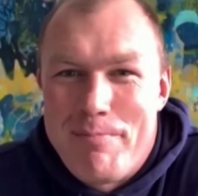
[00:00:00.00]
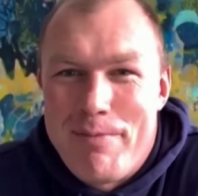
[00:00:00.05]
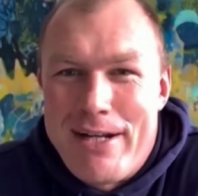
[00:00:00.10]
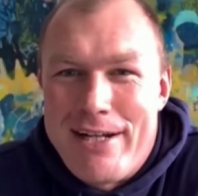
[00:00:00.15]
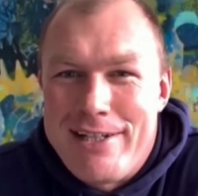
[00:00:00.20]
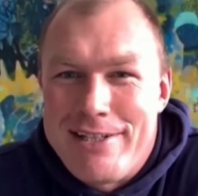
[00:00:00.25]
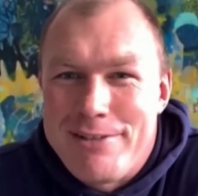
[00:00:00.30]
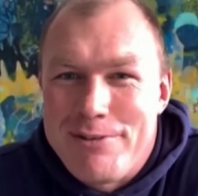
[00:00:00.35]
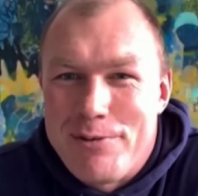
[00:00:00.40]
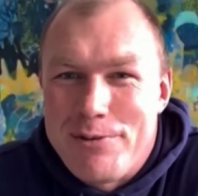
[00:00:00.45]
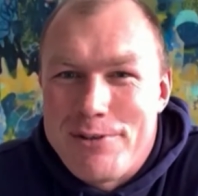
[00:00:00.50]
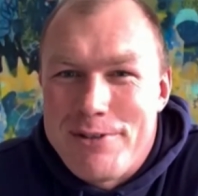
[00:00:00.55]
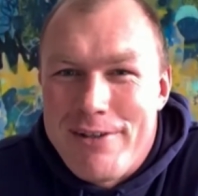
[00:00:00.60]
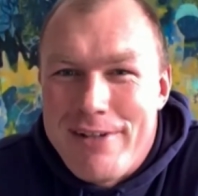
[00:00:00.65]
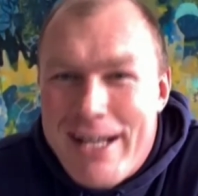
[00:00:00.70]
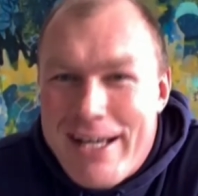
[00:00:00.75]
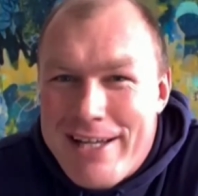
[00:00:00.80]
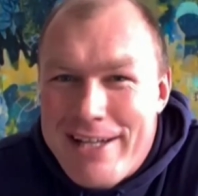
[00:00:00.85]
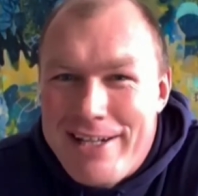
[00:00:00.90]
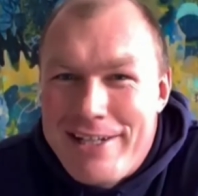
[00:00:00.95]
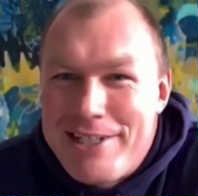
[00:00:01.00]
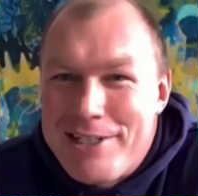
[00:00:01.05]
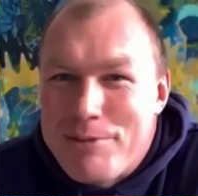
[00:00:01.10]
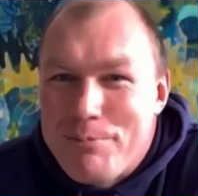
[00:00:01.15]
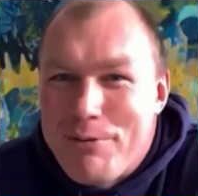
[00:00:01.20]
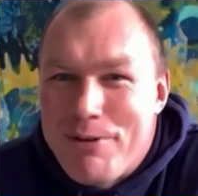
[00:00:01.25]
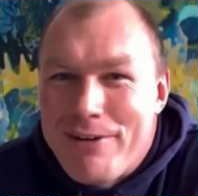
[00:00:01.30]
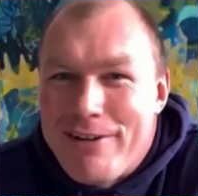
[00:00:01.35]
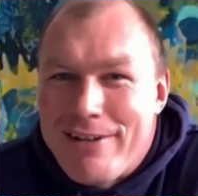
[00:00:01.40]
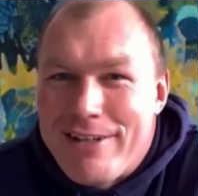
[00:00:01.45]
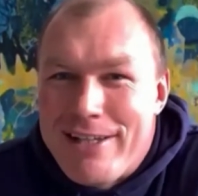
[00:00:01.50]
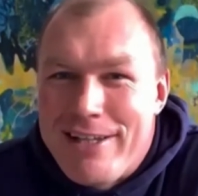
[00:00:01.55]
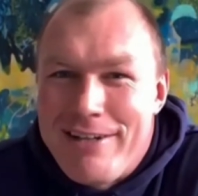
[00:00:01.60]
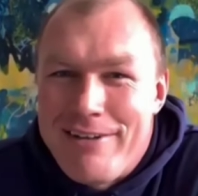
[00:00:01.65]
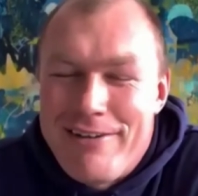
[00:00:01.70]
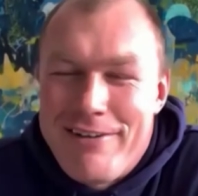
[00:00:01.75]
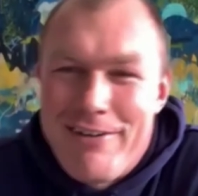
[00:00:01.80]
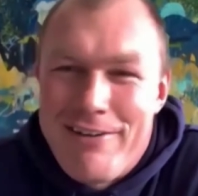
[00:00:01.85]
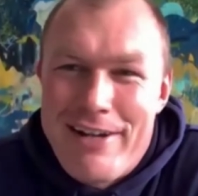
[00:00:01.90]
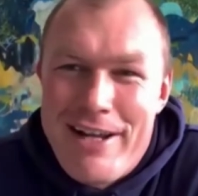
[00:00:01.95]
But it's also like a niche product. You
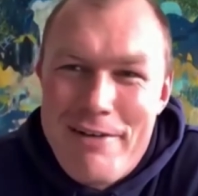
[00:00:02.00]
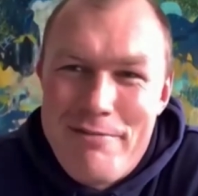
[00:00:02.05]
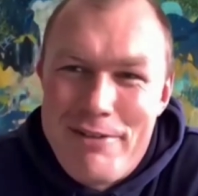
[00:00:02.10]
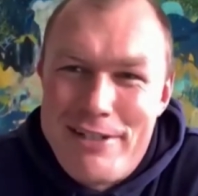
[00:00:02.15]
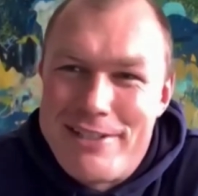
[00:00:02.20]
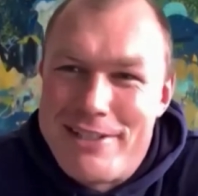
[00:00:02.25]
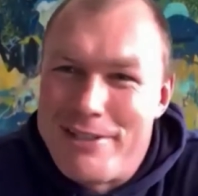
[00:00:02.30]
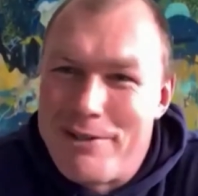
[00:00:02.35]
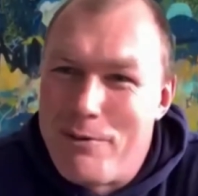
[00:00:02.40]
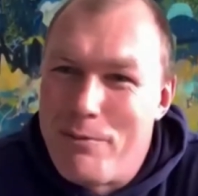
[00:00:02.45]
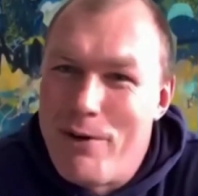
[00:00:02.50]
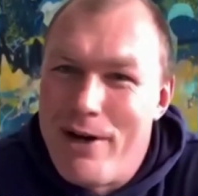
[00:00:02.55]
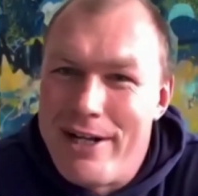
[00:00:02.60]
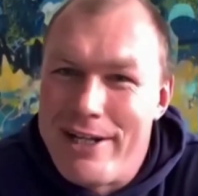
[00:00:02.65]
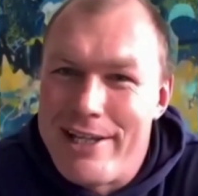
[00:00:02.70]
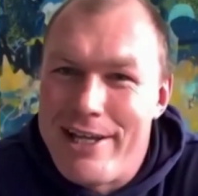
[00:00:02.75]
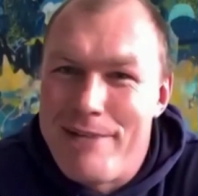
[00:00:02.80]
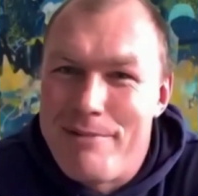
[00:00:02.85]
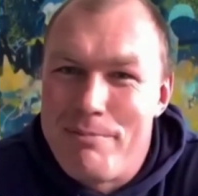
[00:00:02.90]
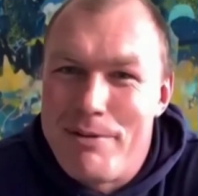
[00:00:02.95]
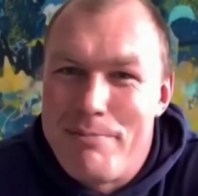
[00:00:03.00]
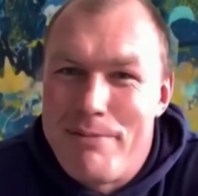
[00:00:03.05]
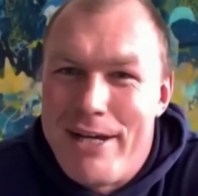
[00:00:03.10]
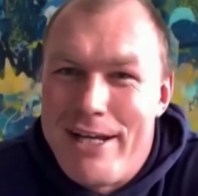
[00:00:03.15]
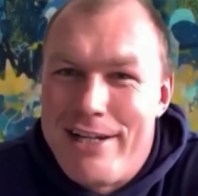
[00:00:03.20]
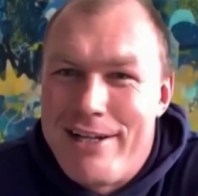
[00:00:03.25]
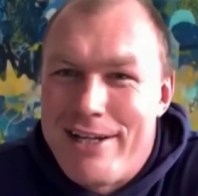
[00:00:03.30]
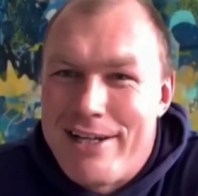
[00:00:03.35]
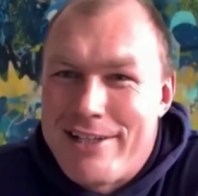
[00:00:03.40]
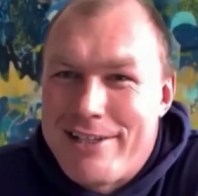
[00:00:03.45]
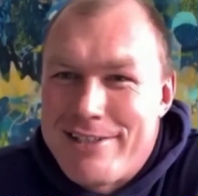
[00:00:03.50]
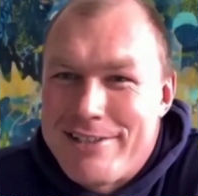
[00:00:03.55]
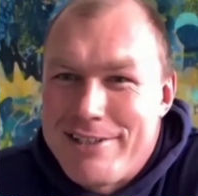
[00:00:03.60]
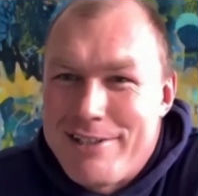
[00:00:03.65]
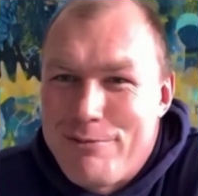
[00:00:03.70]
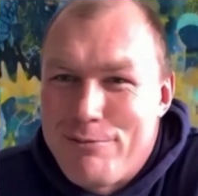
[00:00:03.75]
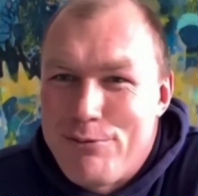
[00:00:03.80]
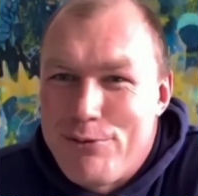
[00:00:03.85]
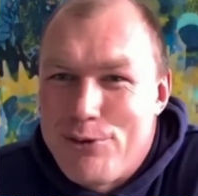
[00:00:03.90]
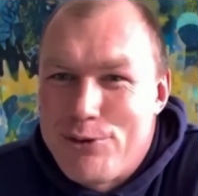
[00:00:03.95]
know, not every single wine can be made like this,
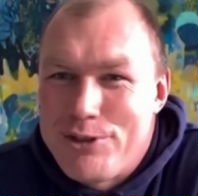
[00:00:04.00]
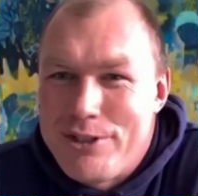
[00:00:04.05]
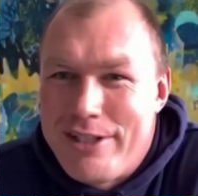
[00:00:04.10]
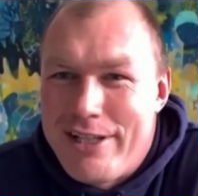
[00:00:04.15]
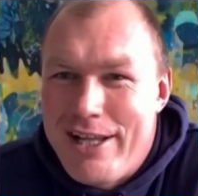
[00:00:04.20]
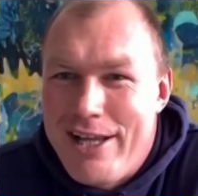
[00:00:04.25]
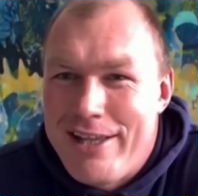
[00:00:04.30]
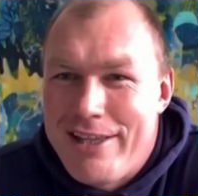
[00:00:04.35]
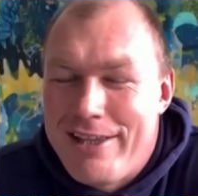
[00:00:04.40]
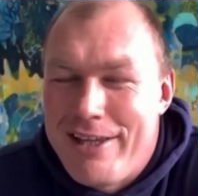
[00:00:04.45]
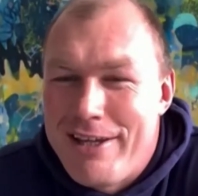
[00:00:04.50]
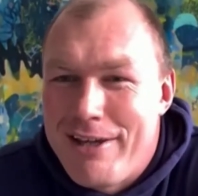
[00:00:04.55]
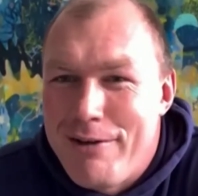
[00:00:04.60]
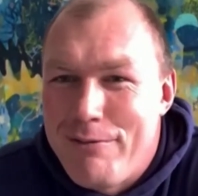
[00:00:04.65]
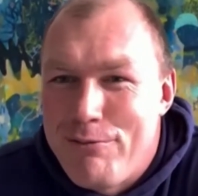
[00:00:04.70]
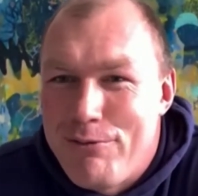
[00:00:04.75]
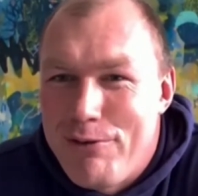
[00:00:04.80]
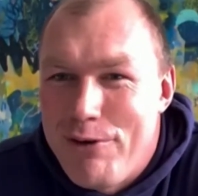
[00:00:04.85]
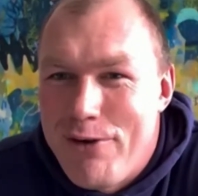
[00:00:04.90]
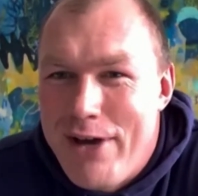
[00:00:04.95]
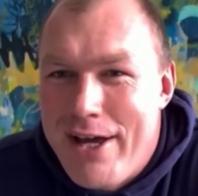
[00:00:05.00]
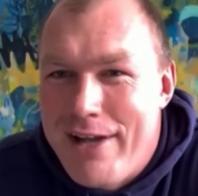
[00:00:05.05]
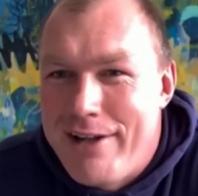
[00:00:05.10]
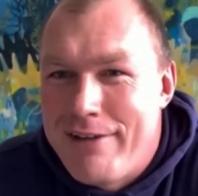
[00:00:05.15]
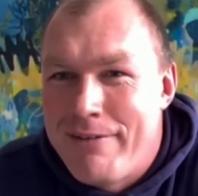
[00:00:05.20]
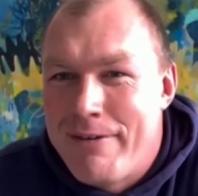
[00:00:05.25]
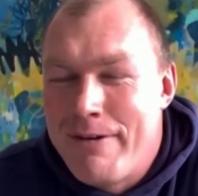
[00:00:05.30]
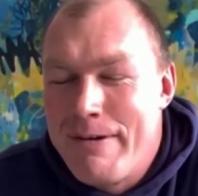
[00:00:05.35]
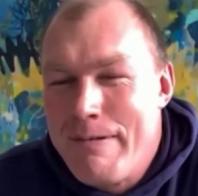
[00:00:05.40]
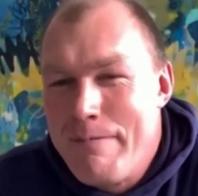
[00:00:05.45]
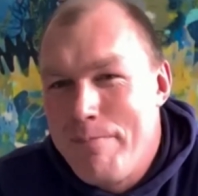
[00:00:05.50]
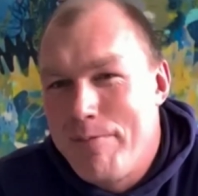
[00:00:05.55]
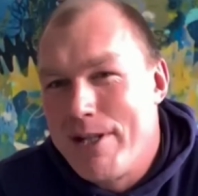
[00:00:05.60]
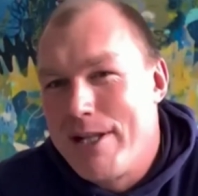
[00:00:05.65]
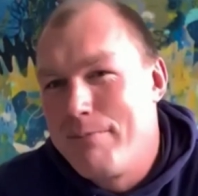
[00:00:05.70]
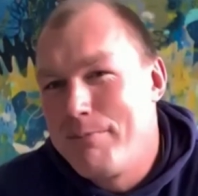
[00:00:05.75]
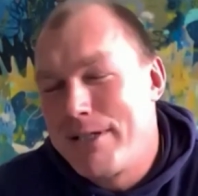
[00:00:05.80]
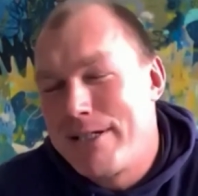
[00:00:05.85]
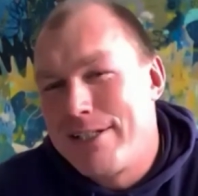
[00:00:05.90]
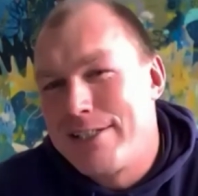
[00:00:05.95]
unfortunately. I think if you had
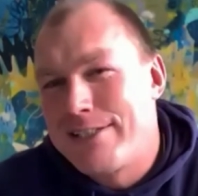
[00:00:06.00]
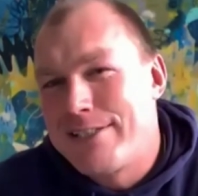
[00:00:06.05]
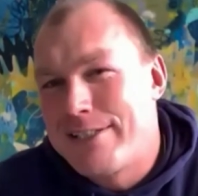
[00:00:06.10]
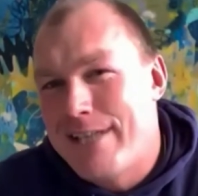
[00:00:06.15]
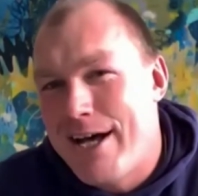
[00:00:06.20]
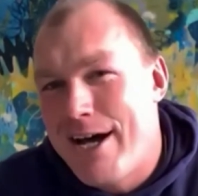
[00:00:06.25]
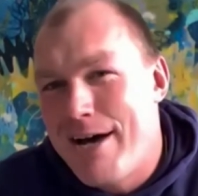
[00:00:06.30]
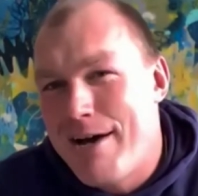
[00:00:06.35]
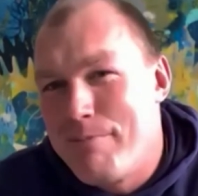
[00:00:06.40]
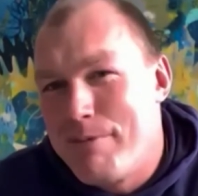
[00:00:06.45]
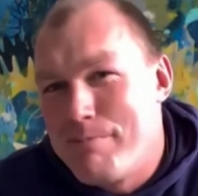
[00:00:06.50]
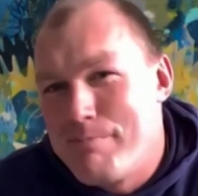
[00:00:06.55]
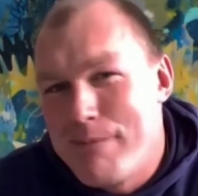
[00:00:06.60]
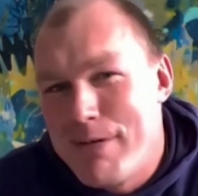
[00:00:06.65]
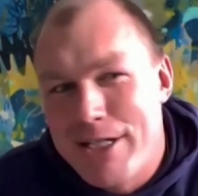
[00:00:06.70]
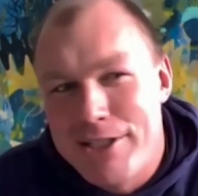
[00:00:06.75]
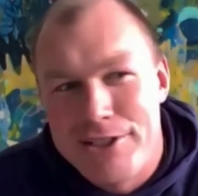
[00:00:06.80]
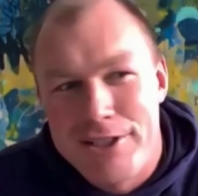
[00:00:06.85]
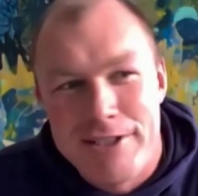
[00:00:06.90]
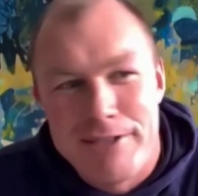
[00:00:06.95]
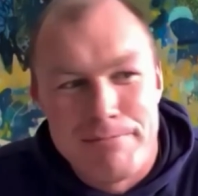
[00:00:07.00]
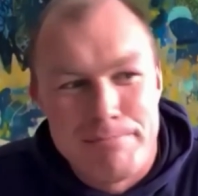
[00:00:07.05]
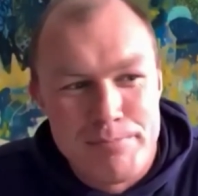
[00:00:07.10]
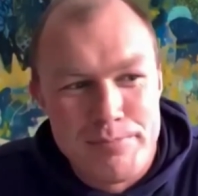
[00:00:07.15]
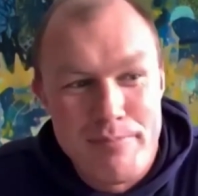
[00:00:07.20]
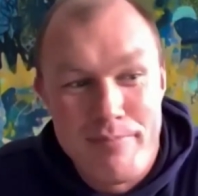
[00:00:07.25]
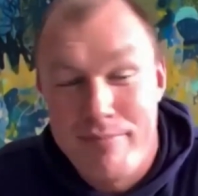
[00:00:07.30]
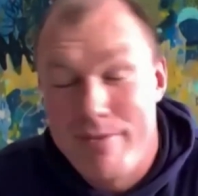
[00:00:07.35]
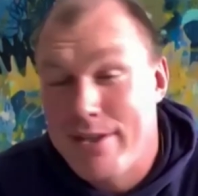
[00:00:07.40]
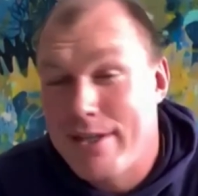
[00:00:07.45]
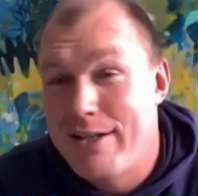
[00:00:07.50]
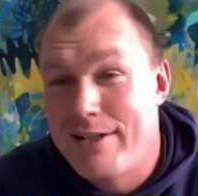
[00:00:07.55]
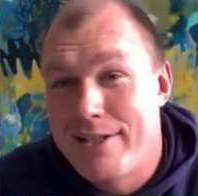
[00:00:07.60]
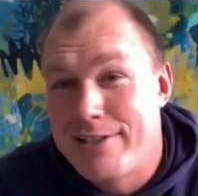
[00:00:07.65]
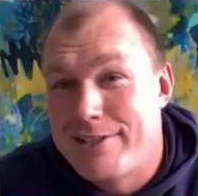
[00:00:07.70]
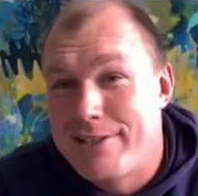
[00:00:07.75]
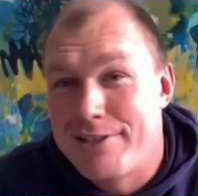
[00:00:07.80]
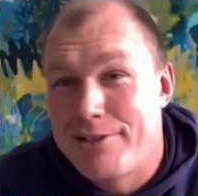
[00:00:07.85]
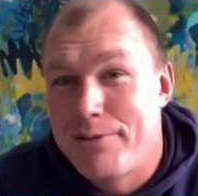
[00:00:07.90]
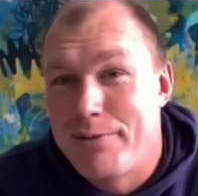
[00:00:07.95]
limitless time and budget,
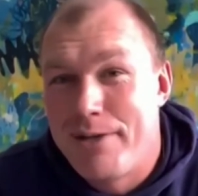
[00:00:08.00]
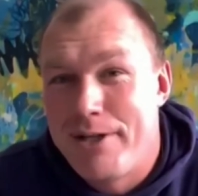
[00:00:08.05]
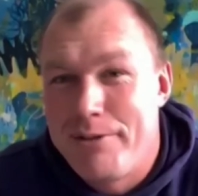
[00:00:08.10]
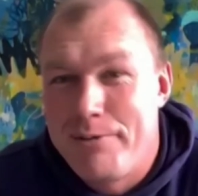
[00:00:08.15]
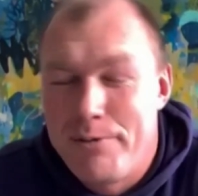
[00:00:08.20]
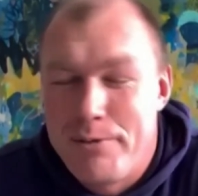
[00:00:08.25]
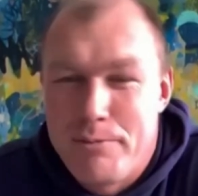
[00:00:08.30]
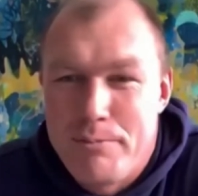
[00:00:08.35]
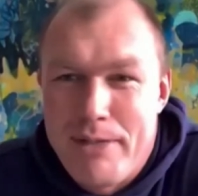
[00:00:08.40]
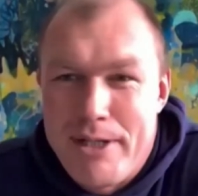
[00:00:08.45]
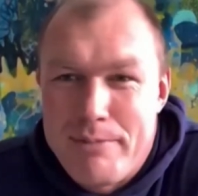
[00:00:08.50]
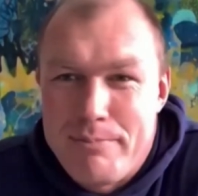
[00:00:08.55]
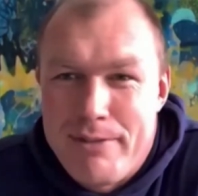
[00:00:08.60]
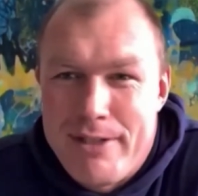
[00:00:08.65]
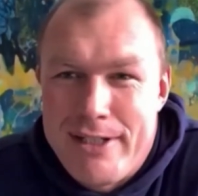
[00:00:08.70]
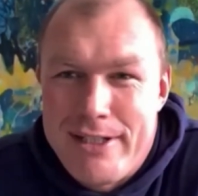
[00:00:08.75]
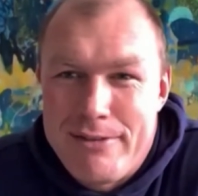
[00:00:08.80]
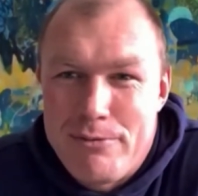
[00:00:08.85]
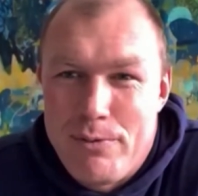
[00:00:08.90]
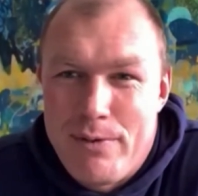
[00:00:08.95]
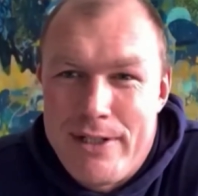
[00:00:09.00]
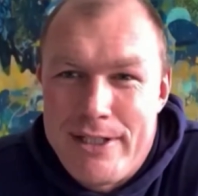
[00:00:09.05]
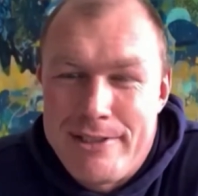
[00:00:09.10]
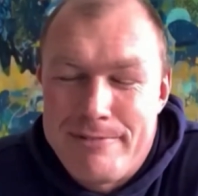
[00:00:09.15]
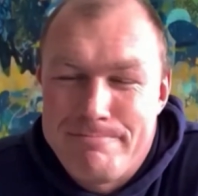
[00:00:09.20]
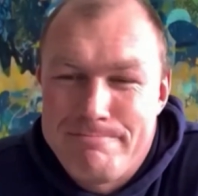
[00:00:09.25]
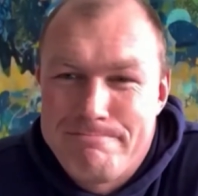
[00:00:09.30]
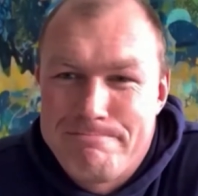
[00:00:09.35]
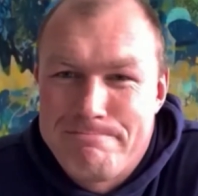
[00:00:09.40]
this is the way you would make my wine.